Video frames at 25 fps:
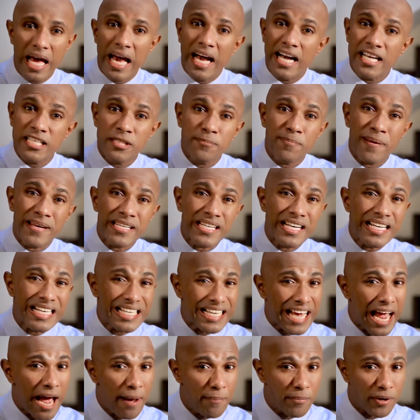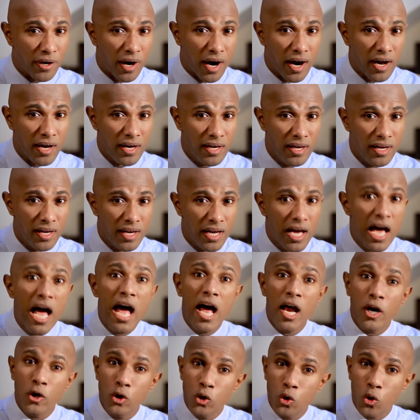A special camera,
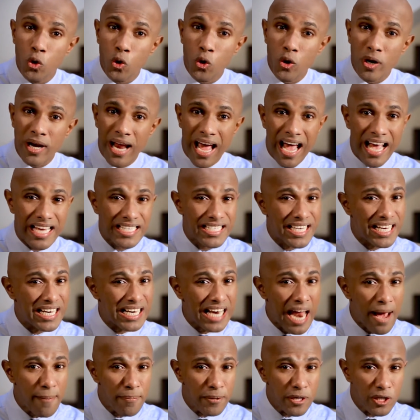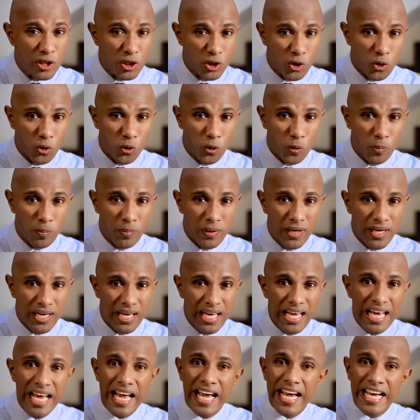known as a laparoscope,
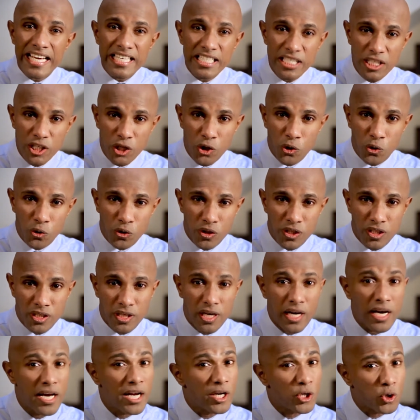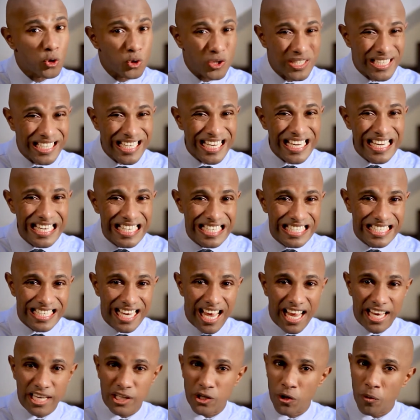is used to see
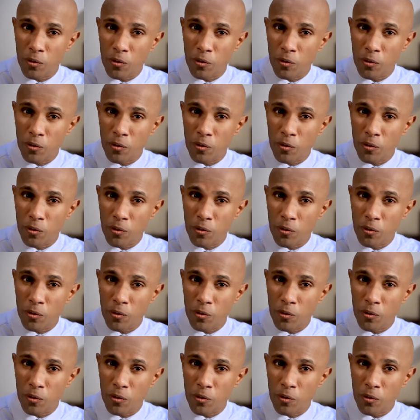inside